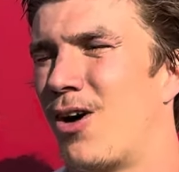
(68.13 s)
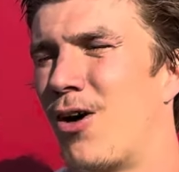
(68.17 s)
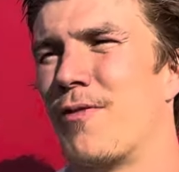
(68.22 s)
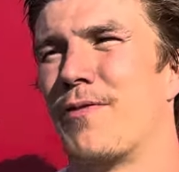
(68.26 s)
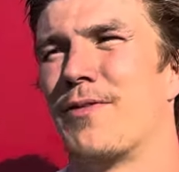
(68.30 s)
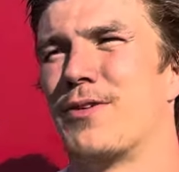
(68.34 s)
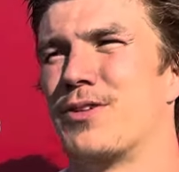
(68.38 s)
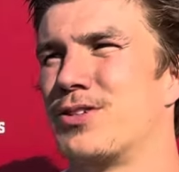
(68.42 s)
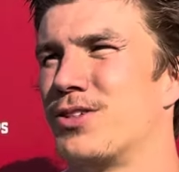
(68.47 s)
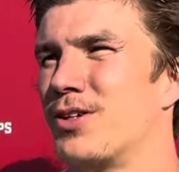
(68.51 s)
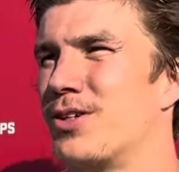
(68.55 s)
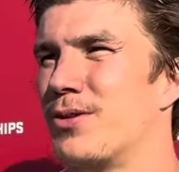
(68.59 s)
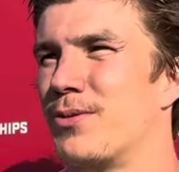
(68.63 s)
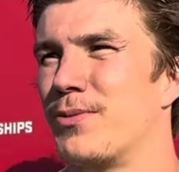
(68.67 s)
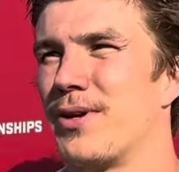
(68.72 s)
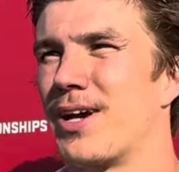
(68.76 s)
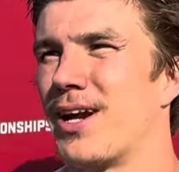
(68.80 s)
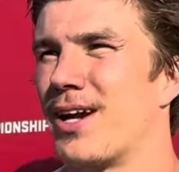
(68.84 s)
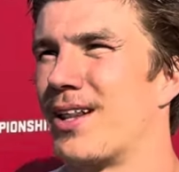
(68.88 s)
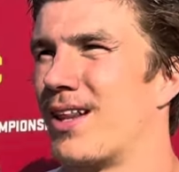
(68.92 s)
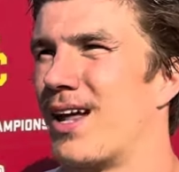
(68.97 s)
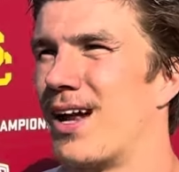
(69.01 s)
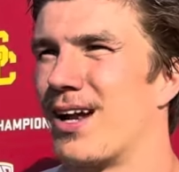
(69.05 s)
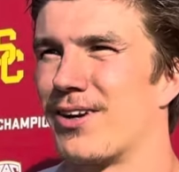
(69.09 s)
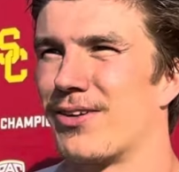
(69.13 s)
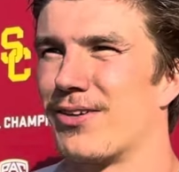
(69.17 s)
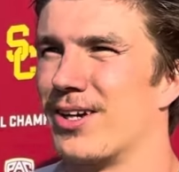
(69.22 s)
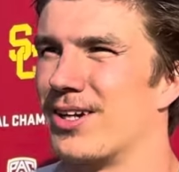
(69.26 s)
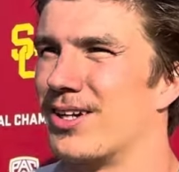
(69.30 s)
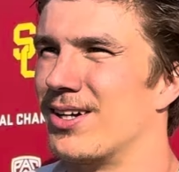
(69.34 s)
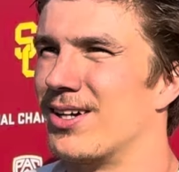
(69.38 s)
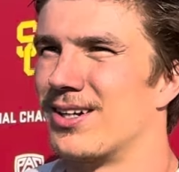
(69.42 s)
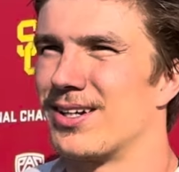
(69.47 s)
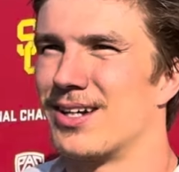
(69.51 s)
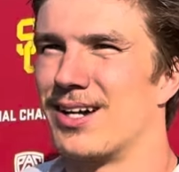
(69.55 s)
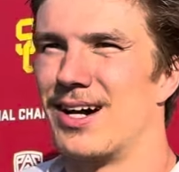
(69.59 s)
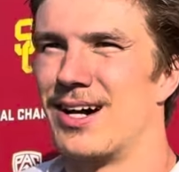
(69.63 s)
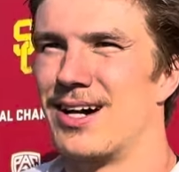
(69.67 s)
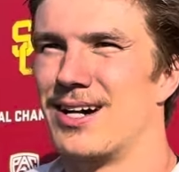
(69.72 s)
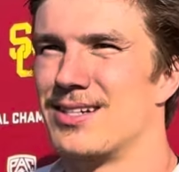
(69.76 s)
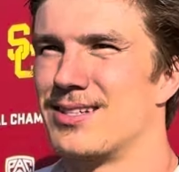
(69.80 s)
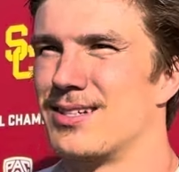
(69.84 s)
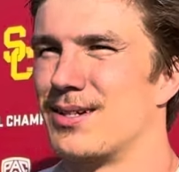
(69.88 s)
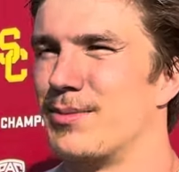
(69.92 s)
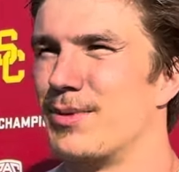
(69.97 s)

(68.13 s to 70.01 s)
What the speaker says: Oh, for sure. We got a lot of great young guys.